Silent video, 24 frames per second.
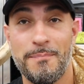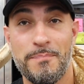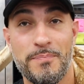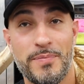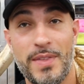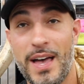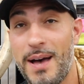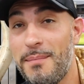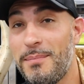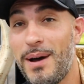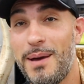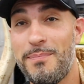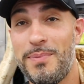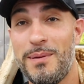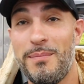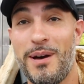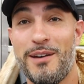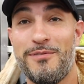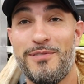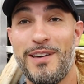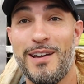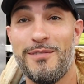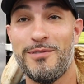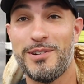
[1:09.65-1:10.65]
that might be
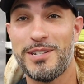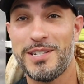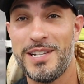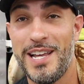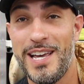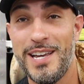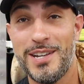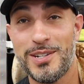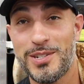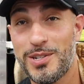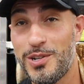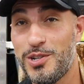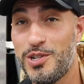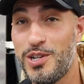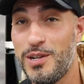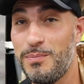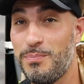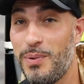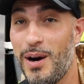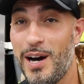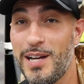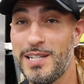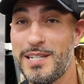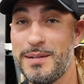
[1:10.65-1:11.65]
my favorite snake, so she
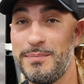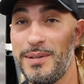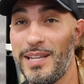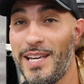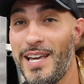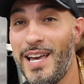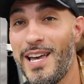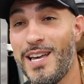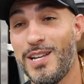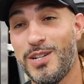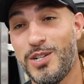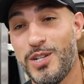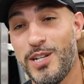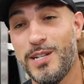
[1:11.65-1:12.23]
possibly is.